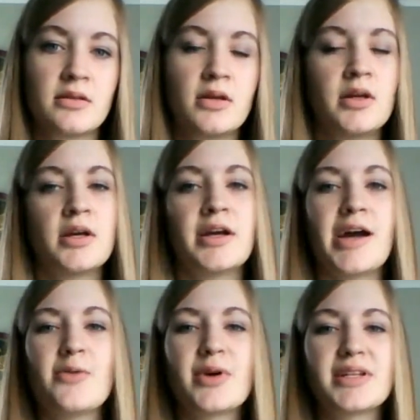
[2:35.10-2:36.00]
Now, I worked
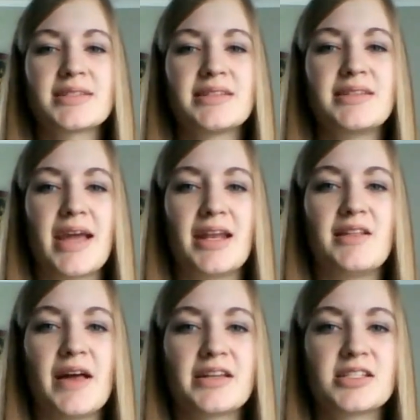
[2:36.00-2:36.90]
as a nanny
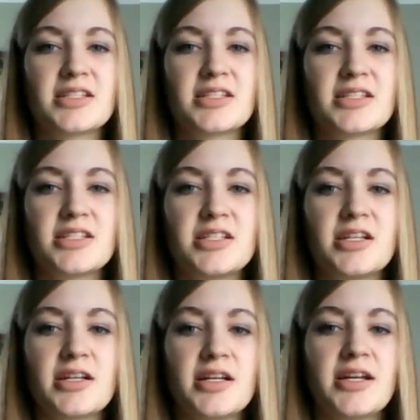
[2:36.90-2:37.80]
last year,
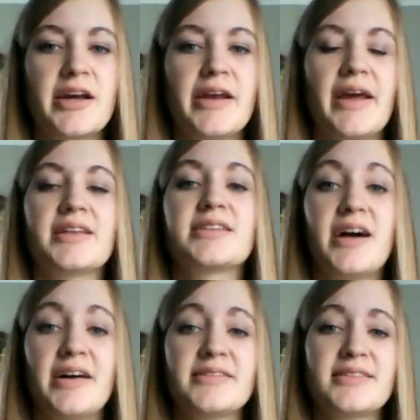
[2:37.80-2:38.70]
and I had to
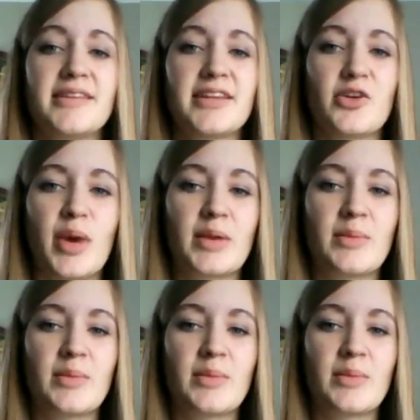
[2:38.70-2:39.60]
constantly remind
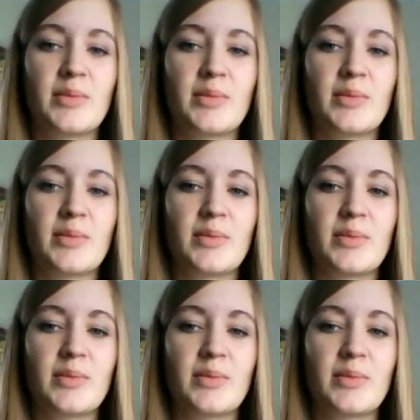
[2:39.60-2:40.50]
myself that the children were
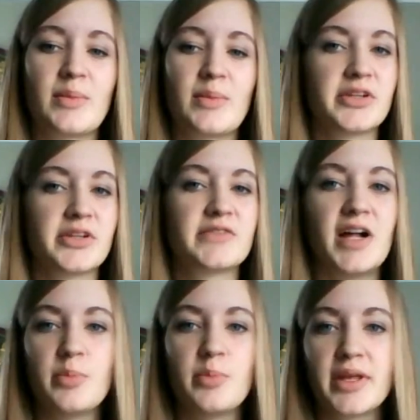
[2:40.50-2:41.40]
developing
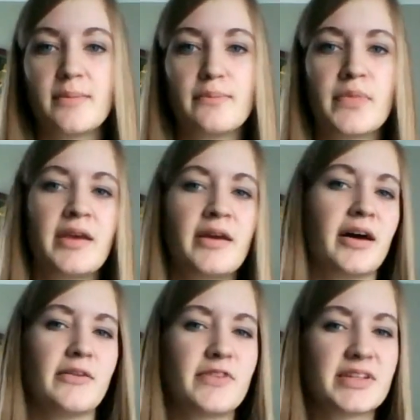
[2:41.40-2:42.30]

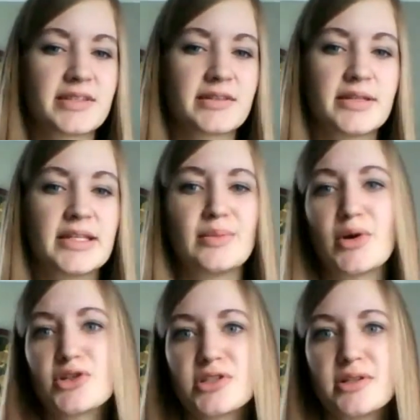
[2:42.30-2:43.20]
physically,
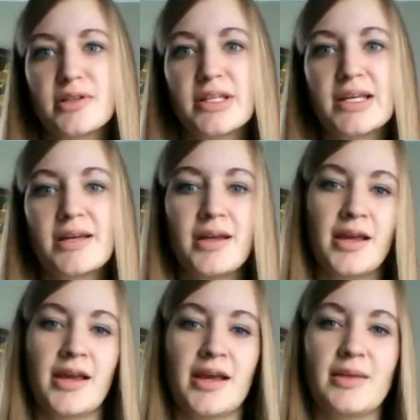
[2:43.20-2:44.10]
emotionally, and
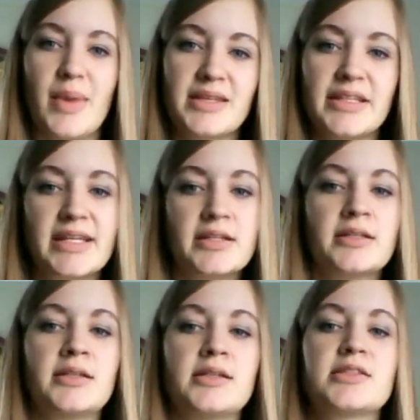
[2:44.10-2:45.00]
mentally, and so
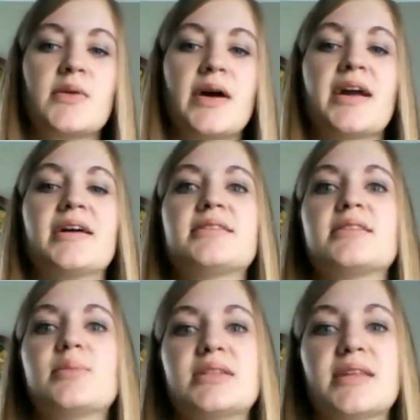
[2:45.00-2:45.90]
I had to be
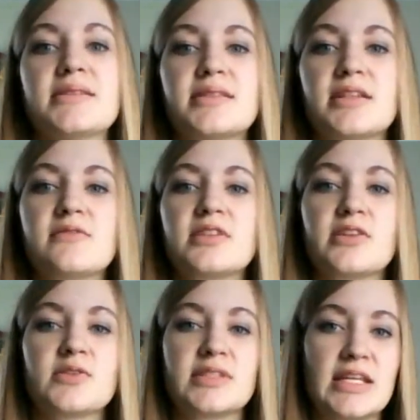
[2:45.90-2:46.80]
sensitive to those
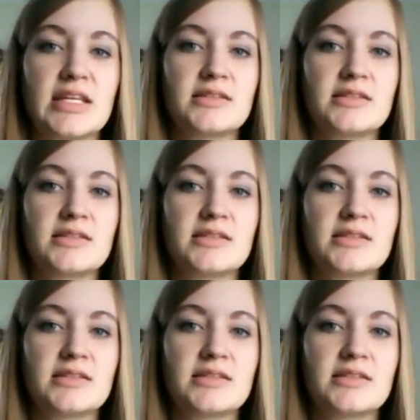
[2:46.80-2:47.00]
needs.